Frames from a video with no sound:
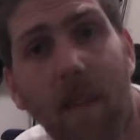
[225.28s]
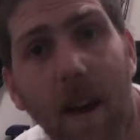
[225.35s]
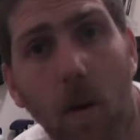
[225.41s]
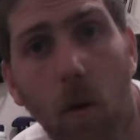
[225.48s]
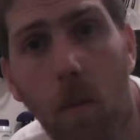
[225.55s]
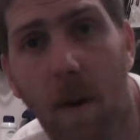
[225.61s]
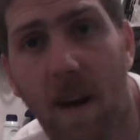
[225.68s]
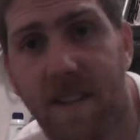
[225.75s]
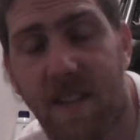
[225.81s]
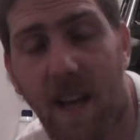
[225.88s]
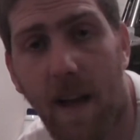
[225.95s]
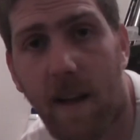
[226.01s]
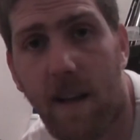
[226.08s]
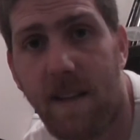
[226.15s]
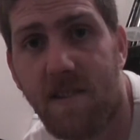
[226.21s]
that all my
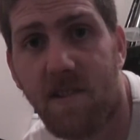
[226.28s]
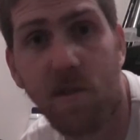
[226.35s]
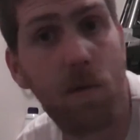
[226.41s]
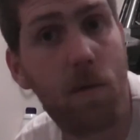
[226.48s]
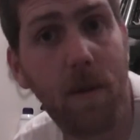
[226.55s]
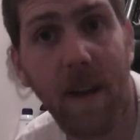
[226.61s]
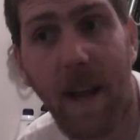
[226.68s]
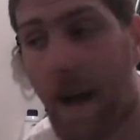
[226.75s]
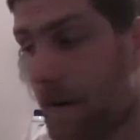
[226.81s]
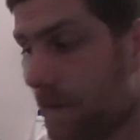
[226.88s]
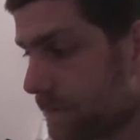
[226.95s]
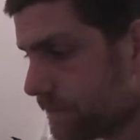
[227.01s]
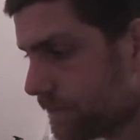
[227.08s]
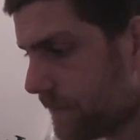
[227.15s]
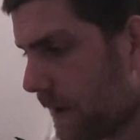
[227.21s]
tackle is sorted
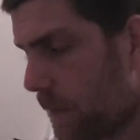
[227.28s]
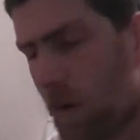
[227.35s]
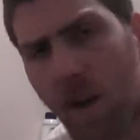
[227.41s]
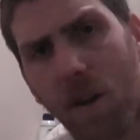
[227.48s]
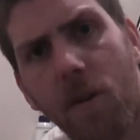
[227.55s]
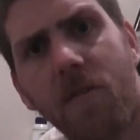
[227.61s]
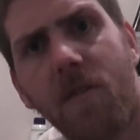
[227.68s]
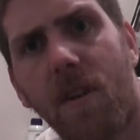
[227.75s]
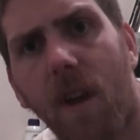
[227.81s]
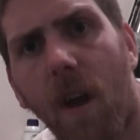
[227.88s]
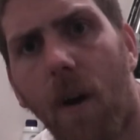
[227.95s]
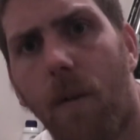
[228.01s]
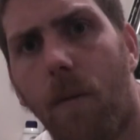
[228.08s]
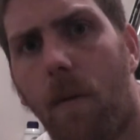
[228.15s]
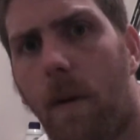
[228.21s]
out and we're good to
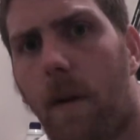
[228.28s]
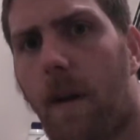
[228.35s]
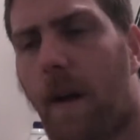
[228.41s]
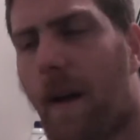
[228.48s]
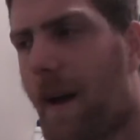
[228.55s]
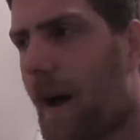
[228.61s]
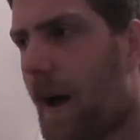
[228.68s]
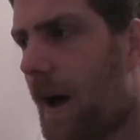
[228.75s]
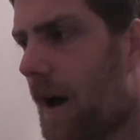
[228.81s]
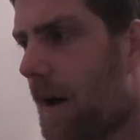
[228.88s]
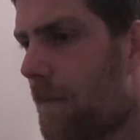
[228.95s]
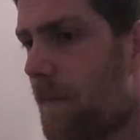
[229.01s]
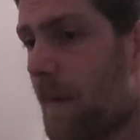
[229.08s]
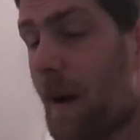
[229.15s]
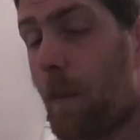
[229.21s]
go,
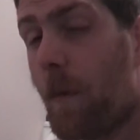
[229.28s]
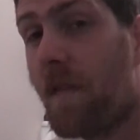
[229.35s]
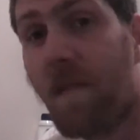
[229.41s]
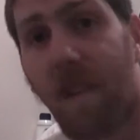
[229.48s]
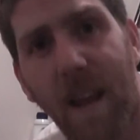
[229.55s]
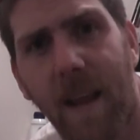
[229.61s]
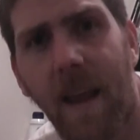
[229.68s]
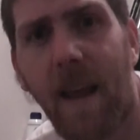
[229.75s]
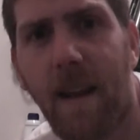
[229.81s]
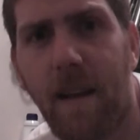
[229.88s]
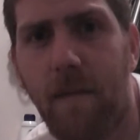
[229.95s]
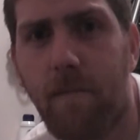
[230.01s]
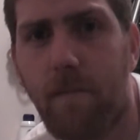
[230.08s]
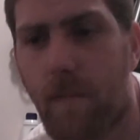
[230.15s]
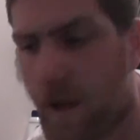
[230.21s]
and we're
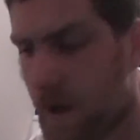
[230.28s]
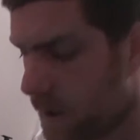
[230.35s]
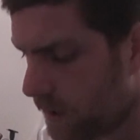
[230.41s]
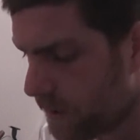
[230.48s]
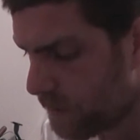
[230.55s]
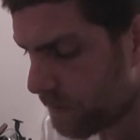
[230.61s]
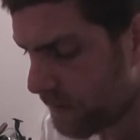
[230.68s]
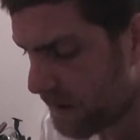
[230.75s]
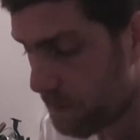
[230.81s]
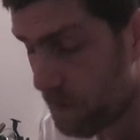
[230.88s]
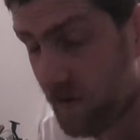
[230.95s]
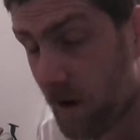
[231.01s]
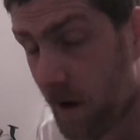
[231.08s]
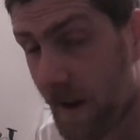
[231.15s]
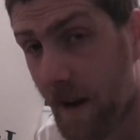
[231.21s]
thinking, you know, and we're
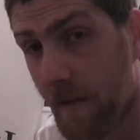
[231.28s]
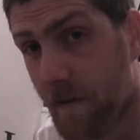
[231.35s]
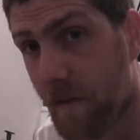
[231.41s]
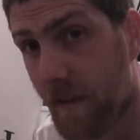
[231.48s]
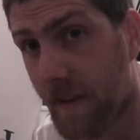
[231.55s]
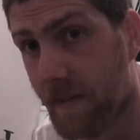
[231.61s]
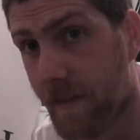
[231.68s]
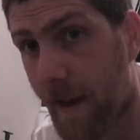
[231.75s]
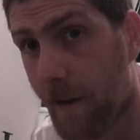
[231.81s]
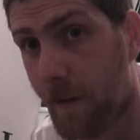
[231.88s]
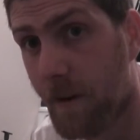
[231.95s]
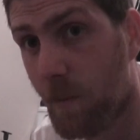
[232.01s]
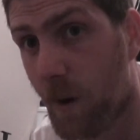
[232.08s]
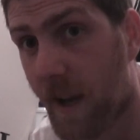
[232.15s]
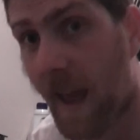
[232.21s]
writing everything
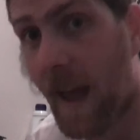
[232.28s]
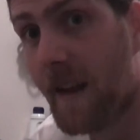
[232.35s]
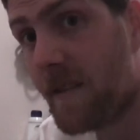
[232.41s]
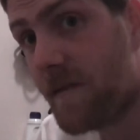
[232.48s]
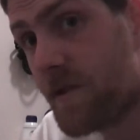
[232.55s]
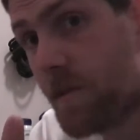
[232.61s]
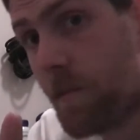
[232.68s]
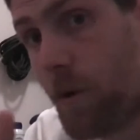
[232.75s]
down, and we're getting some